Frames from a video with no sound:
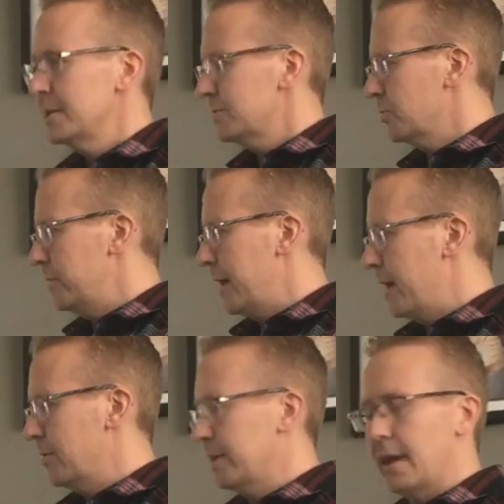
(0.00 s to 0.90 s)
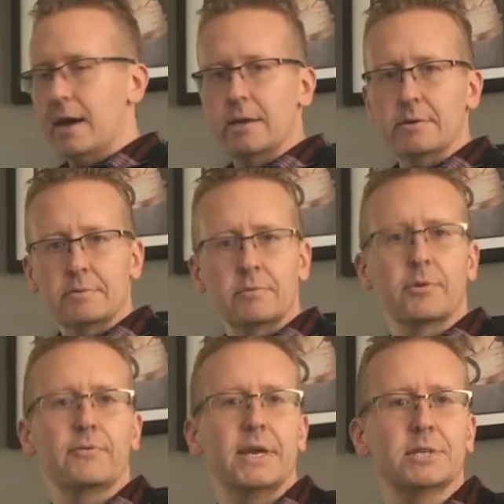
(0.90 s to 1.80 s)
So now again,
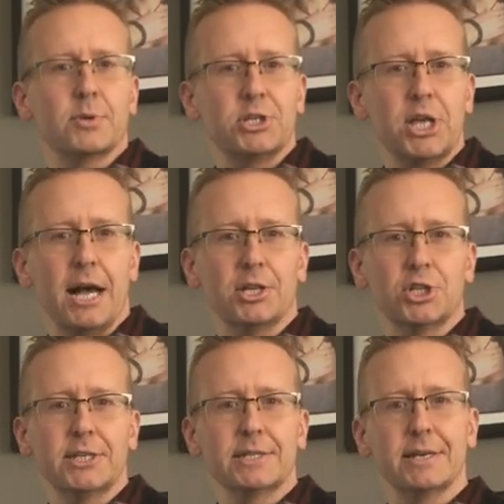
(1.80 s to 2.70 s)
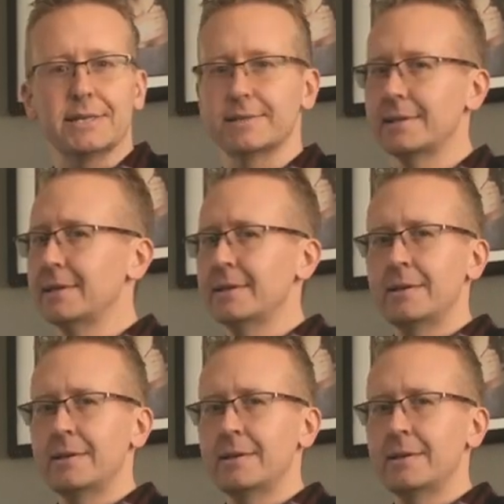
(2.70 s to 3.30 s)
we're faced with challenges because